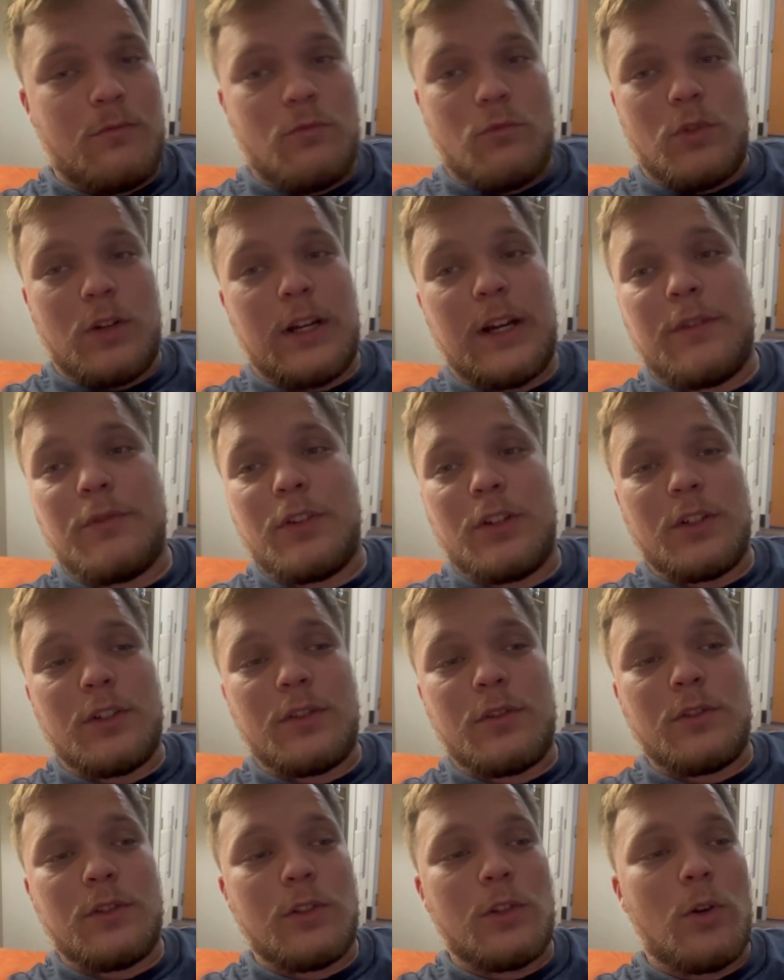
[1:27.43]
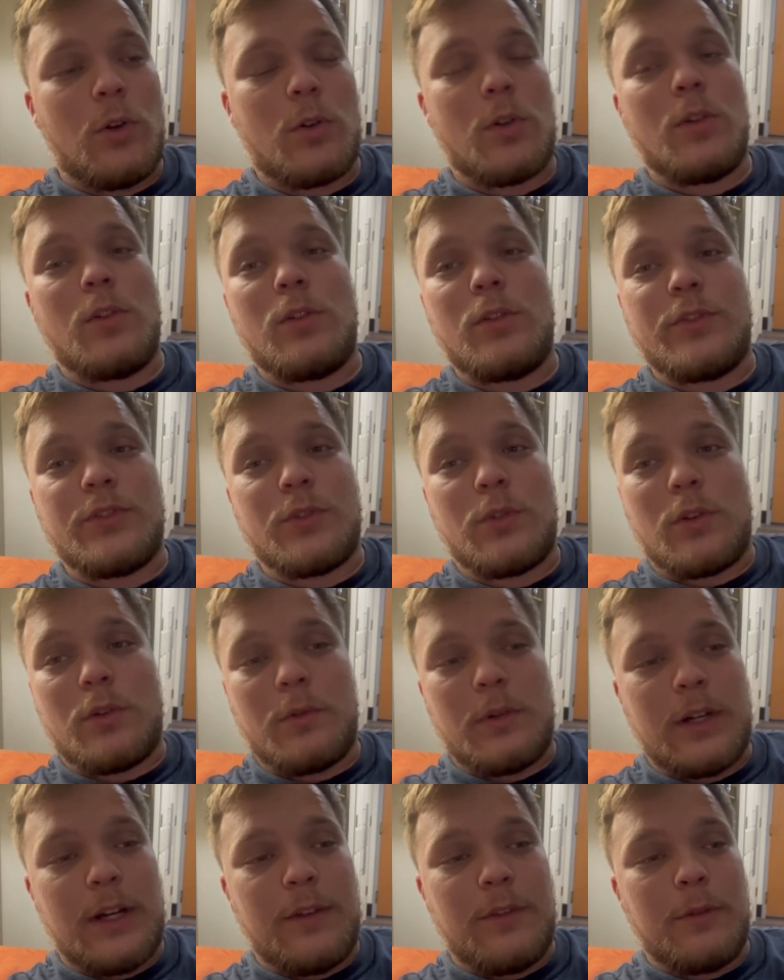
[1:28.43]
whatever locals or
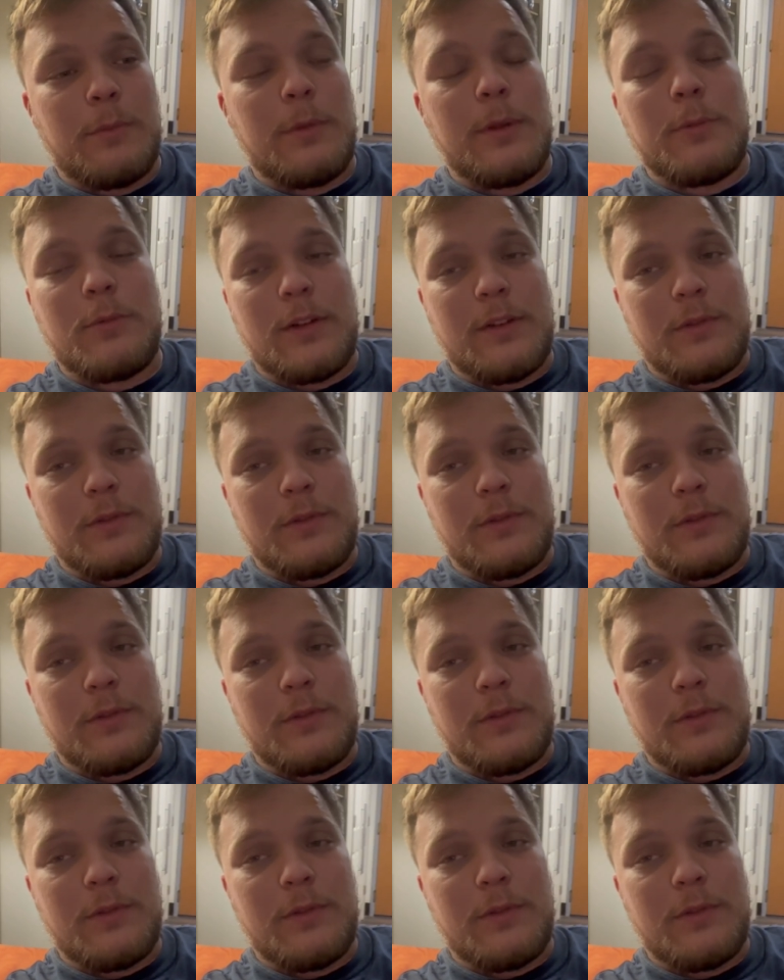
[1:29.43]
whatever people